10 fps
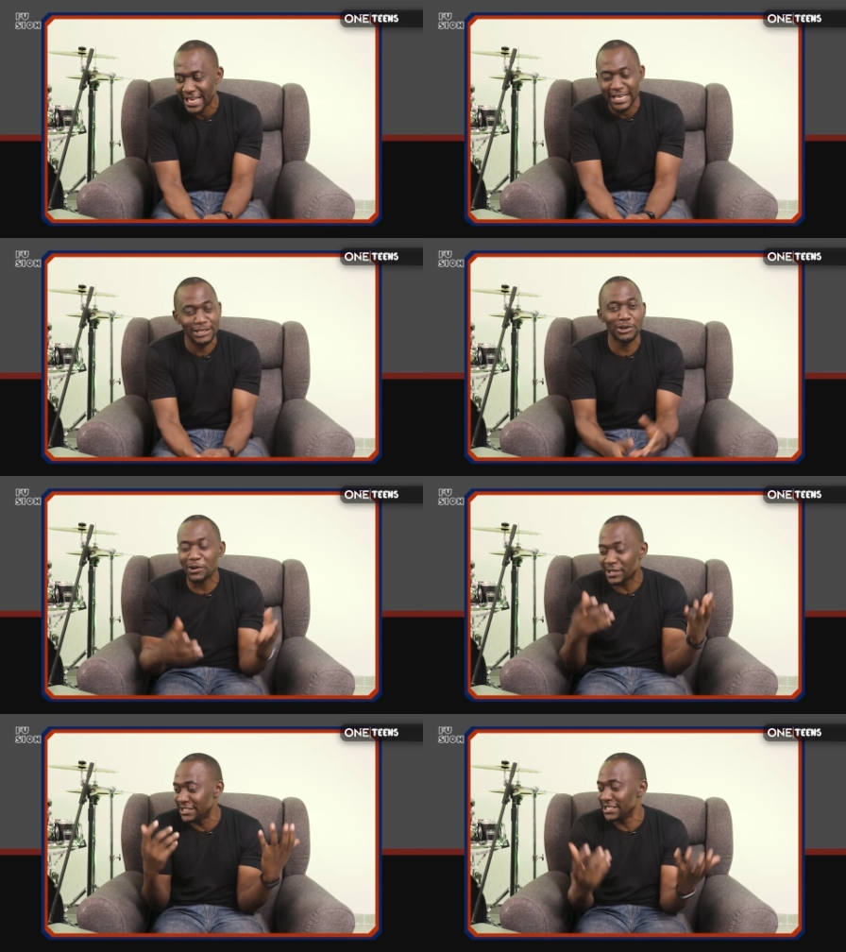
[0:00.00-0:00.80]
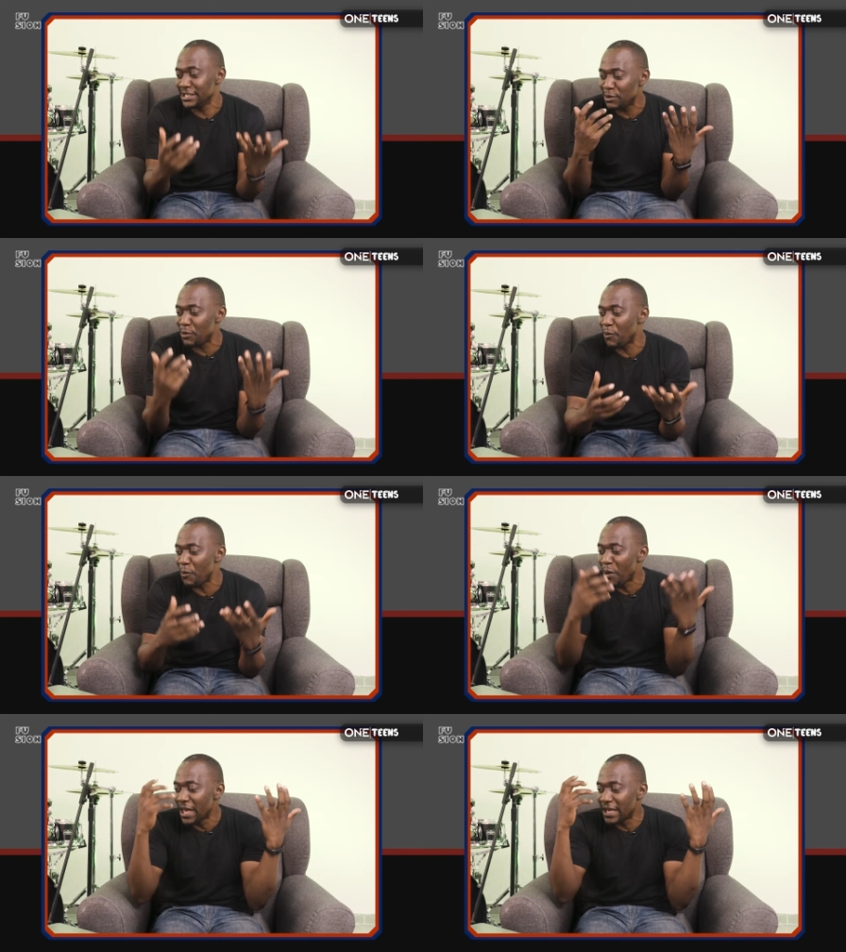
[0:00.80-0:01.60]
It's called D
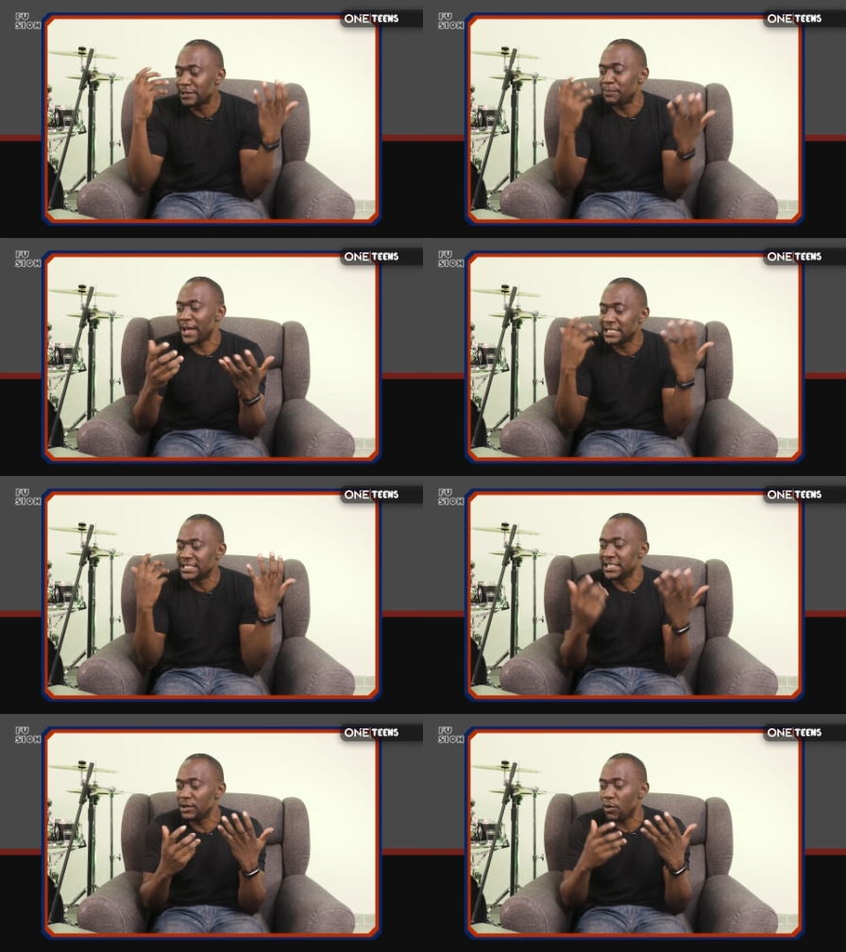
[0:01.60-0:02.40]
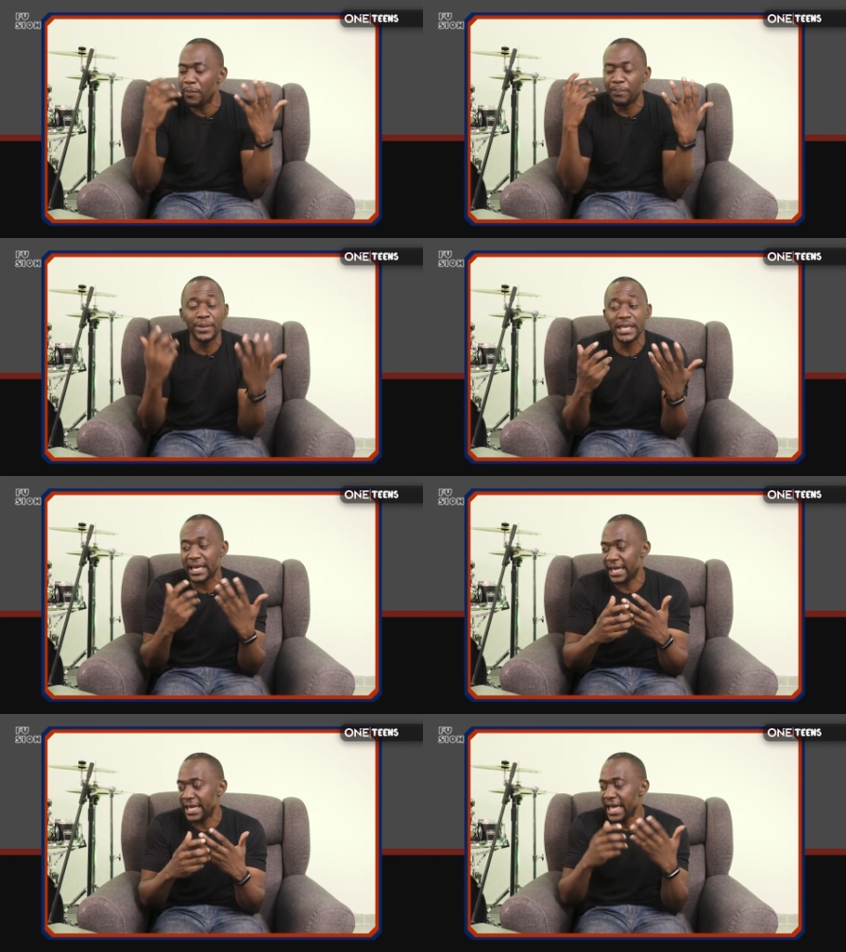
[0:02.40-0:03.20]
O. It's spelled D O
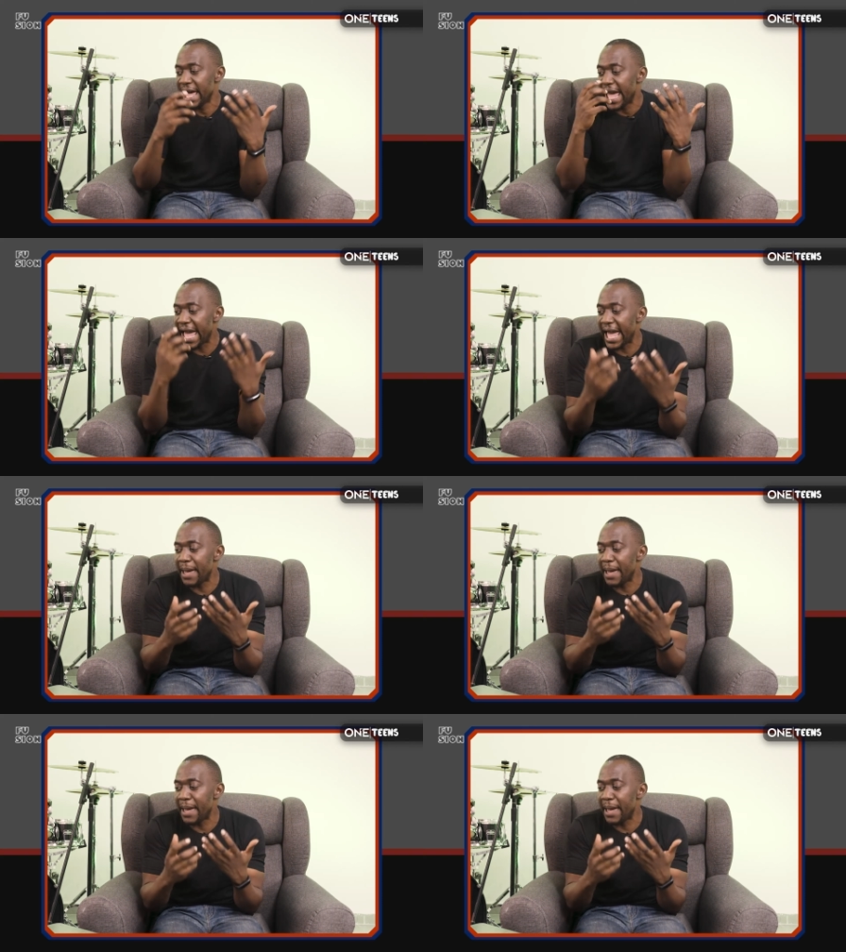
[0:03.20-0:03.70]
P A